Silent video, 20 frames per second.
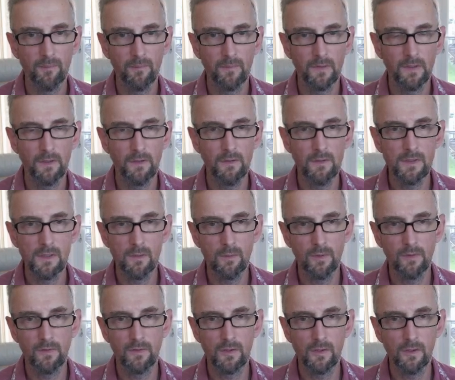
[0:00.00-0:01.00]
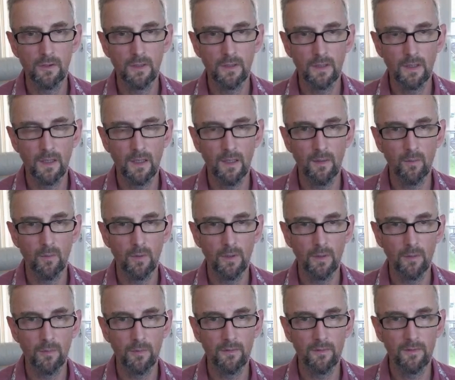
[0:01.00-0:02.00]
usually with tuning, what I
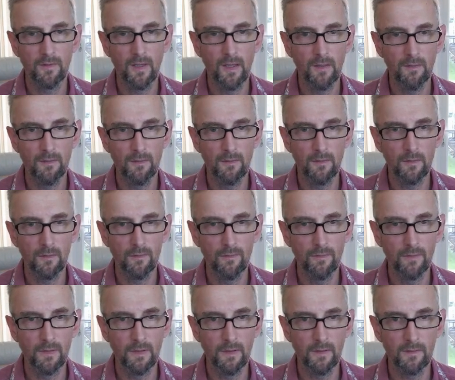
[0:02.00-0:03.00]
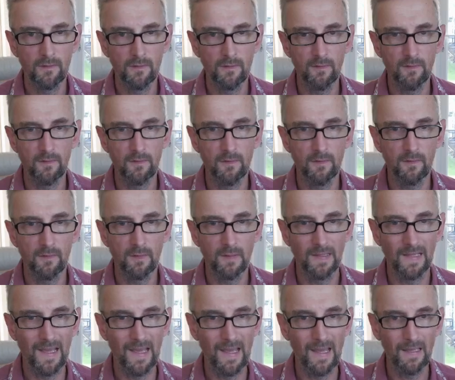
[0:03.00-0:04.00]
would tend to do first is just
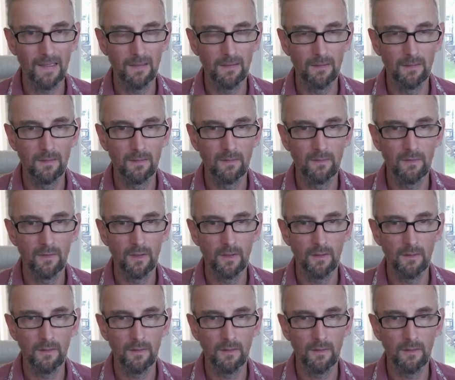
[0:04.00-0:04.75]
land. So